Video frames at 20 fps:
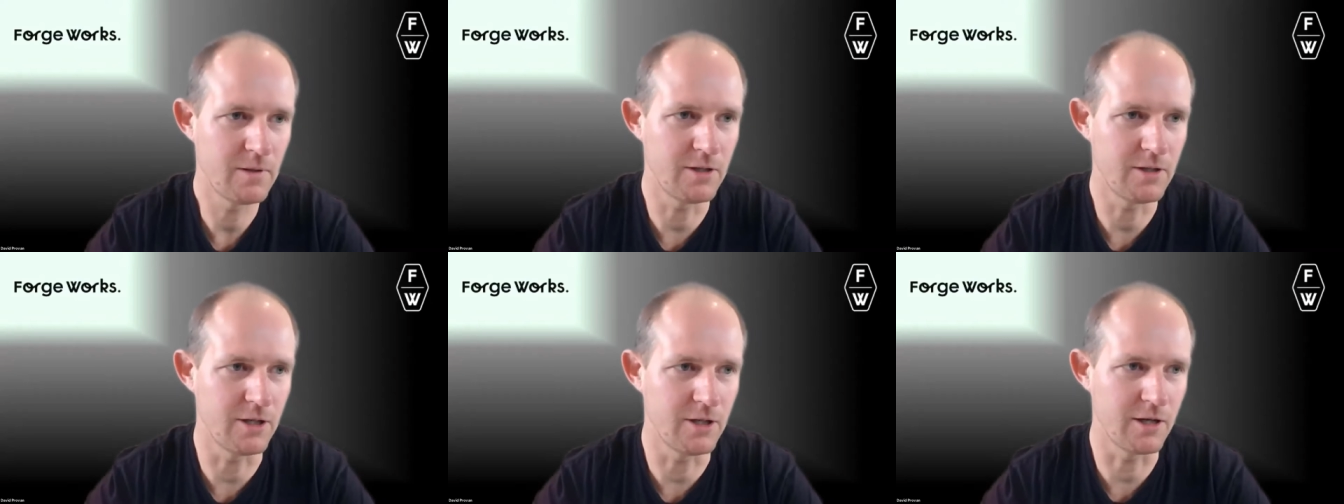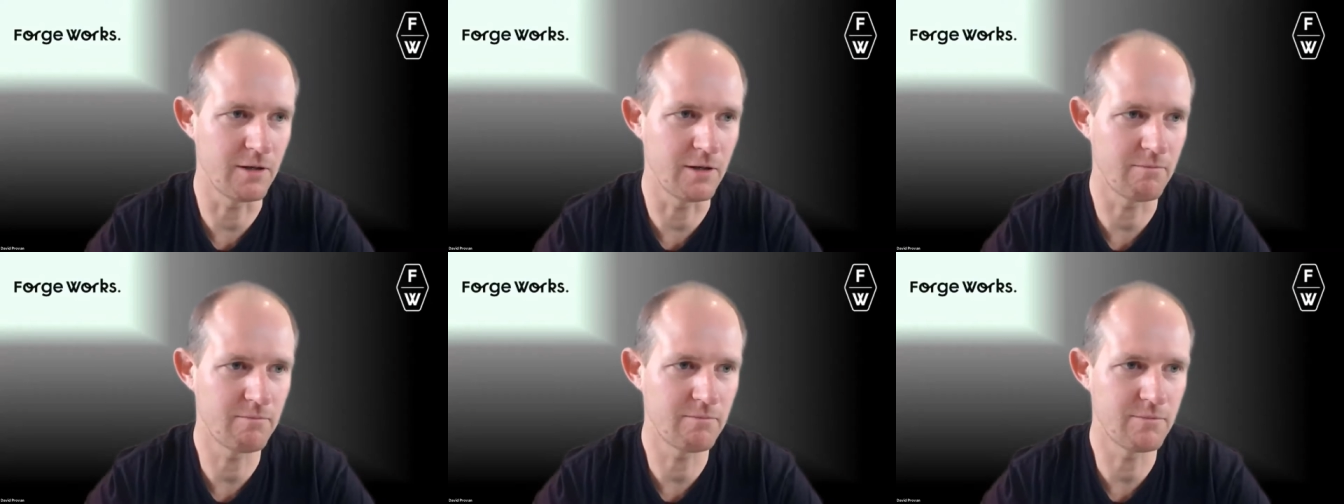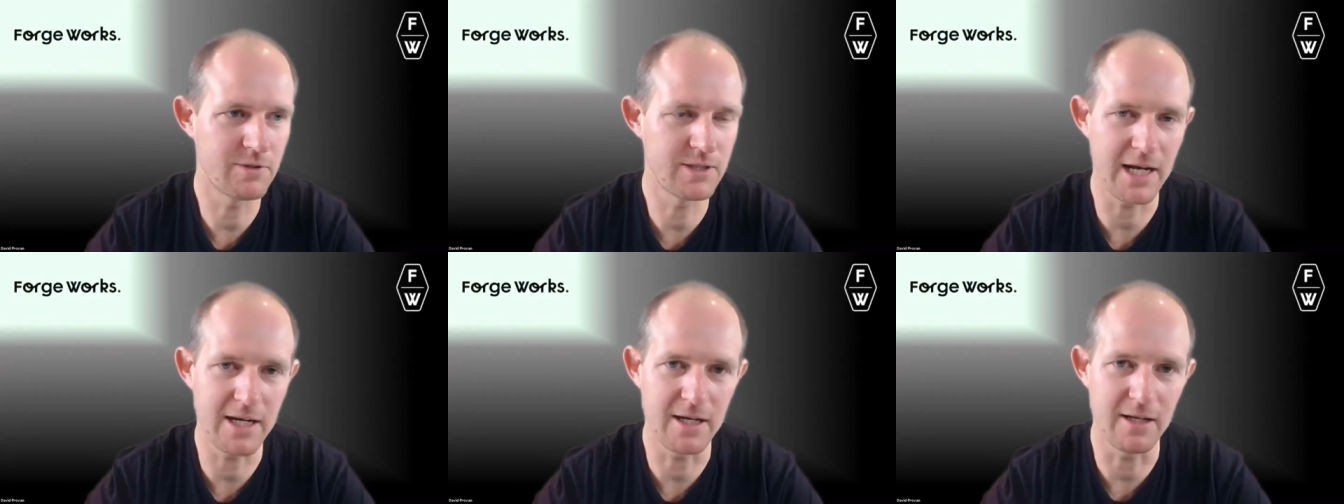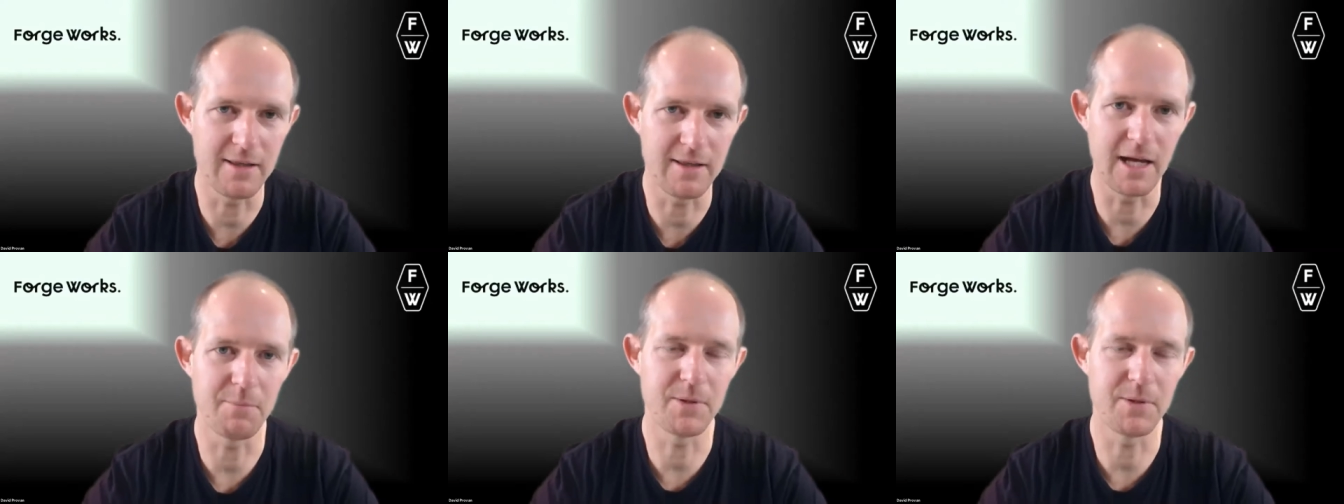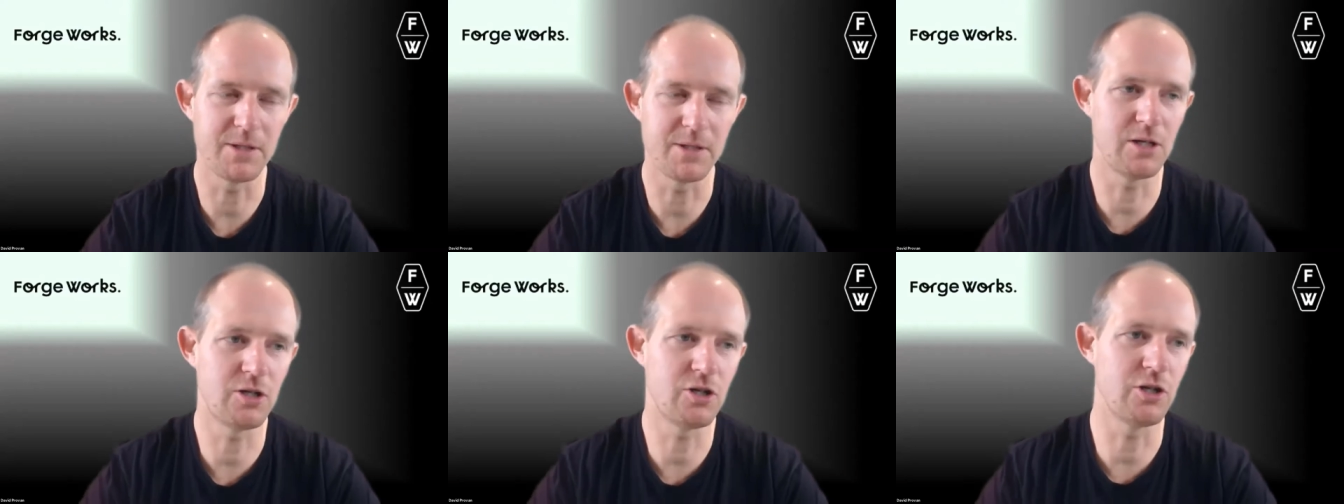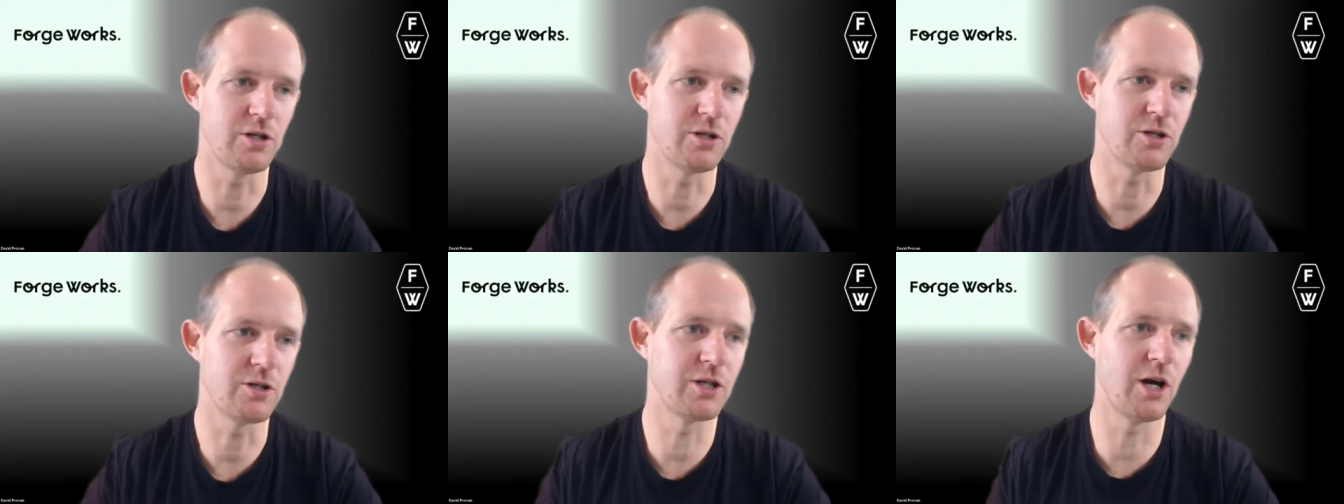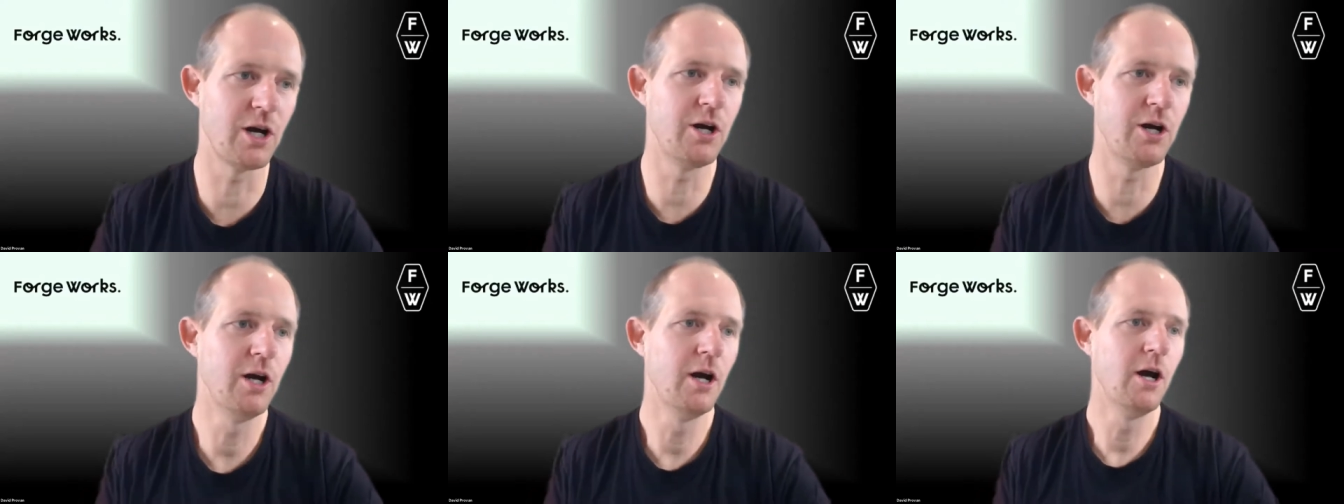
you know, taking that position. So